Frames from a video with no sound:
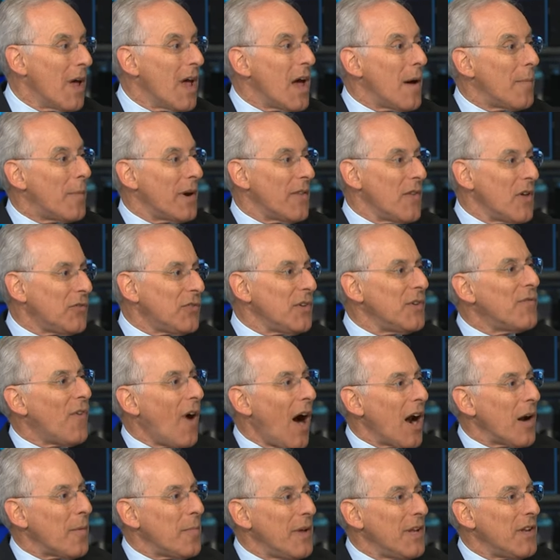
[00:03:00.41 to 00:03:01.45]
Right. But in this
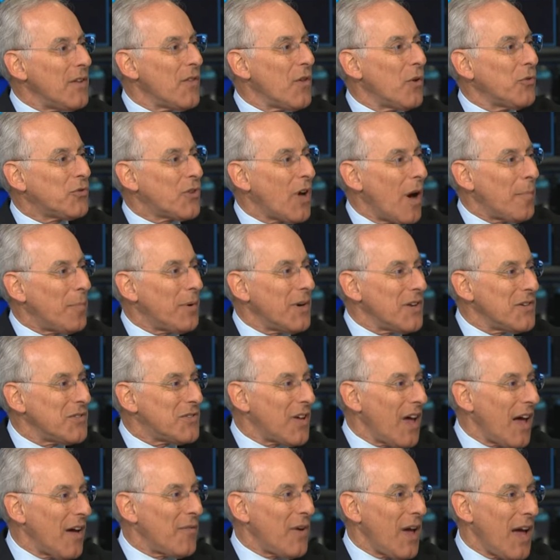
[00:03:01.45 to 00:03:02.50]
environment, those companies
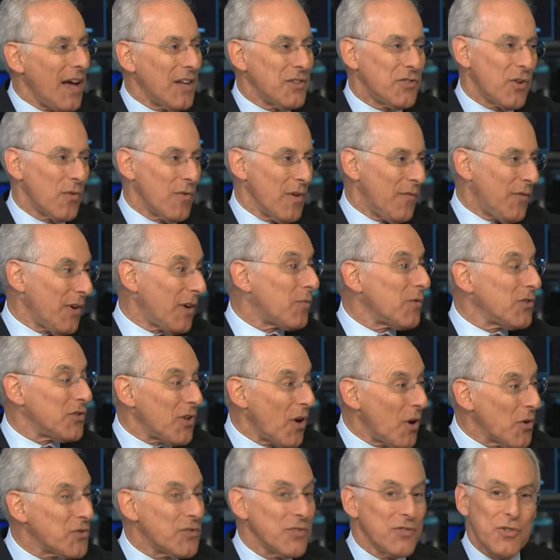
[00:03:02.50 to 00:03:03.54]
have had terrific
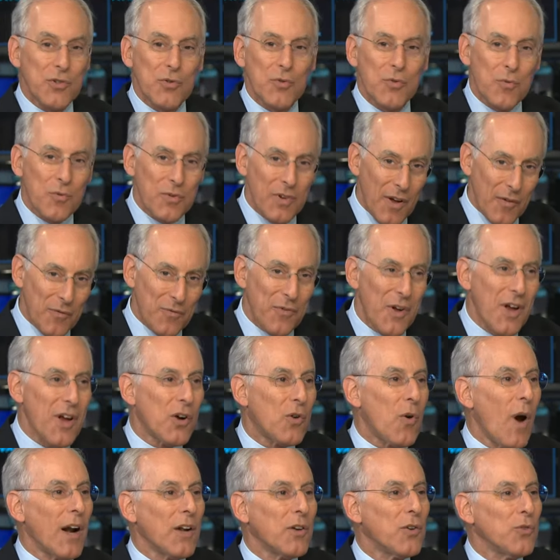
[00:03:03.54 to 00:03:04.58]
results, as you have
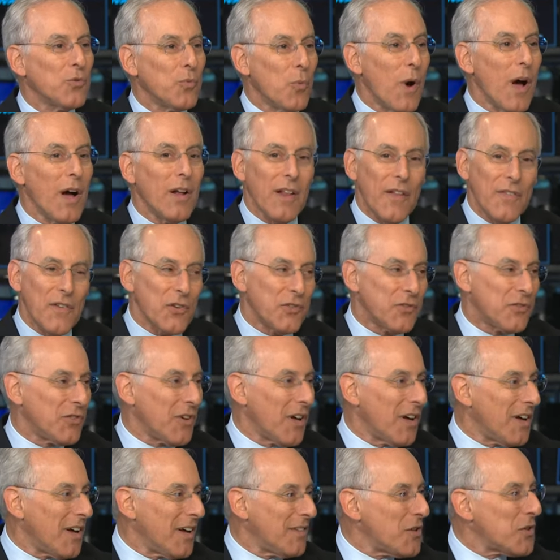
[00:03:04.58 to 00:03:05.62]
chronicled well on this
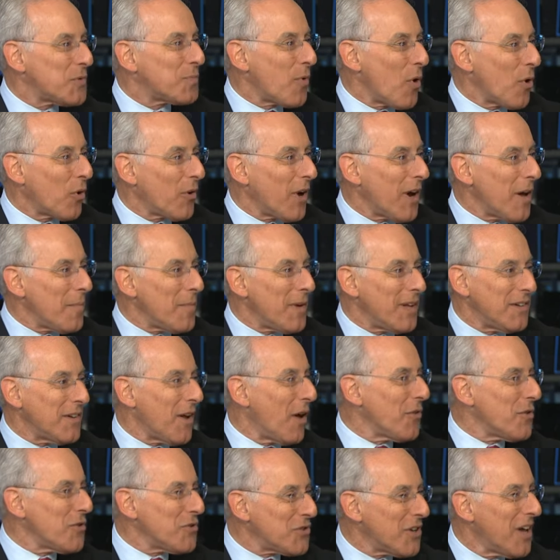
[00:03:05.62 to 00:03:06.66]
uh, this program and
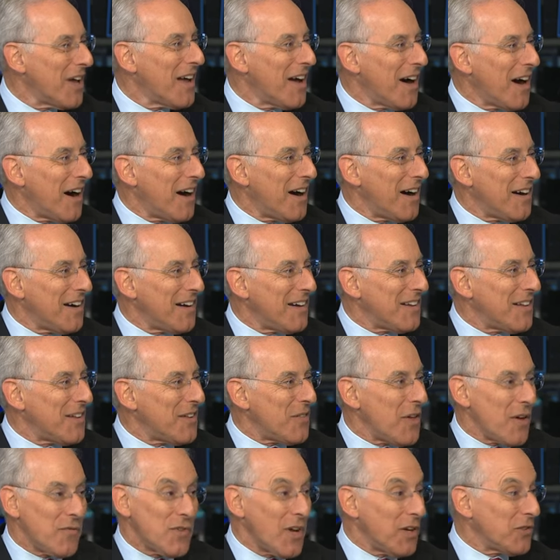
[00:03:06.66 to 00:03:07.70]
others. Uh,
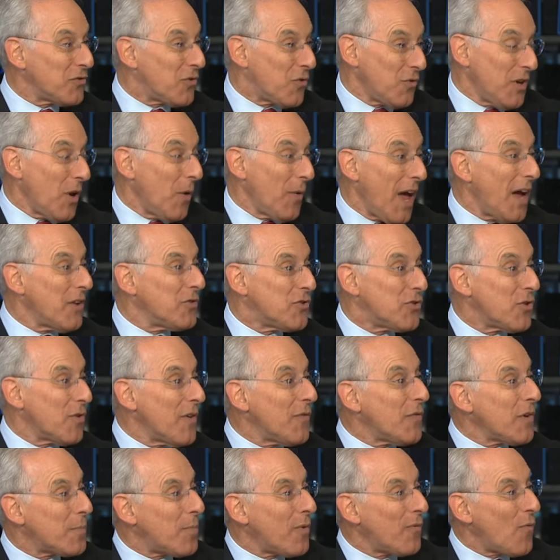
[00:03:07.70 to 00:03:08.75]
they've done you know had
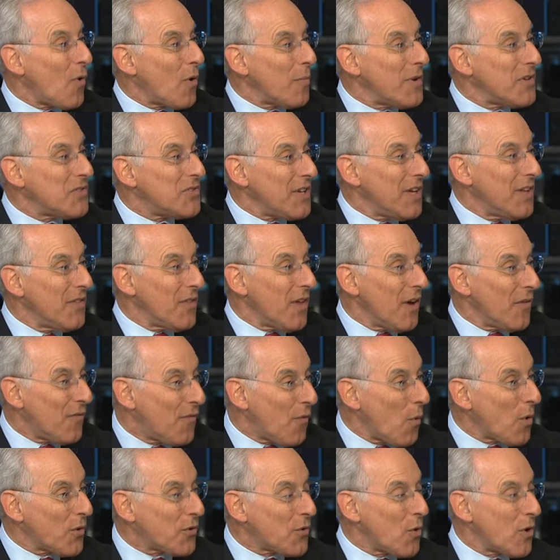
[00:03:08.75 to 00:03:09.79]
terrific performance in the
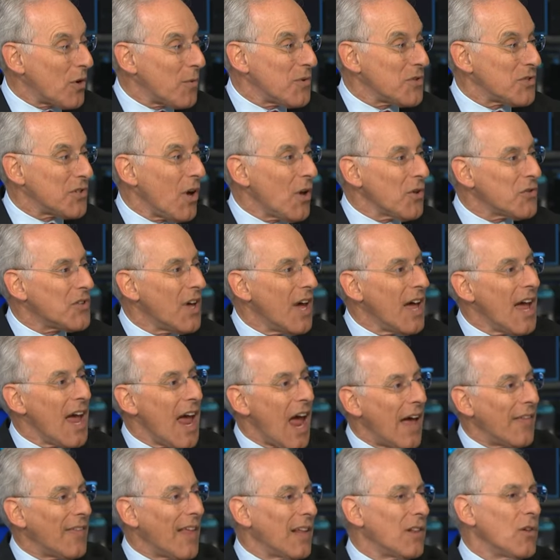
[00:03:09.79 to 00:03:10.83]
fourth quarter results.
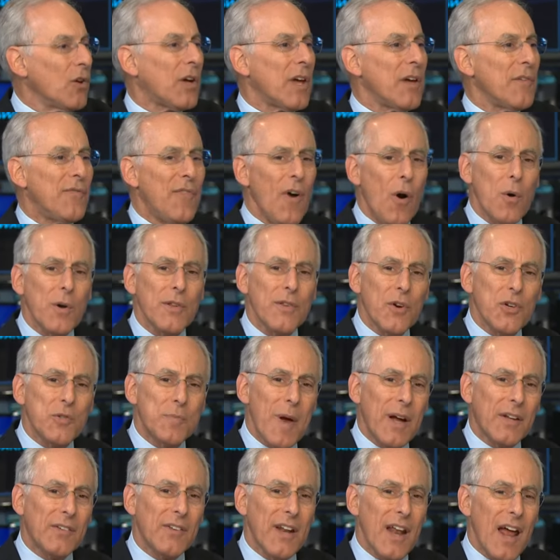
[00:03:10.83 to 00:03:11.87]
And then looking forward, they're
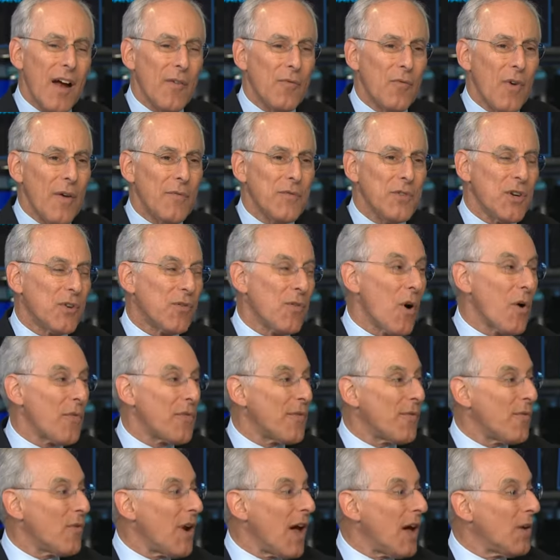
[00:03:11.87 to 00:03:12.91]
expected to have revenue growth
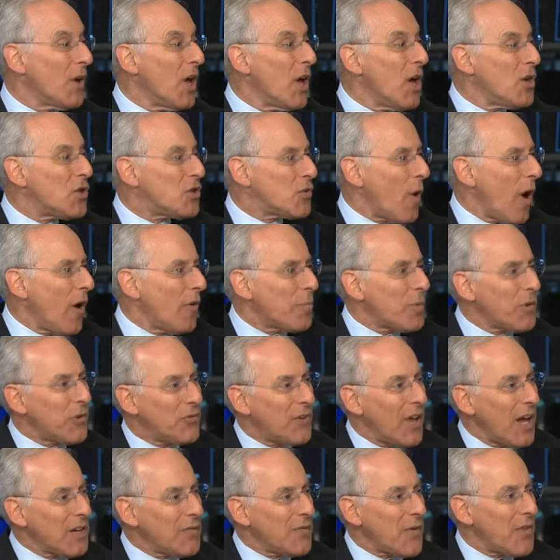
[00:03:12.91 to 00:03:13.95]
of around twelve
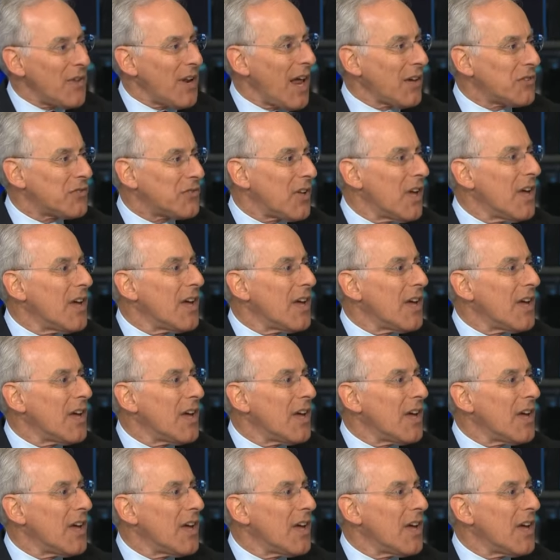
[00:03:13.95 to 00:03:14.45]
percent for the next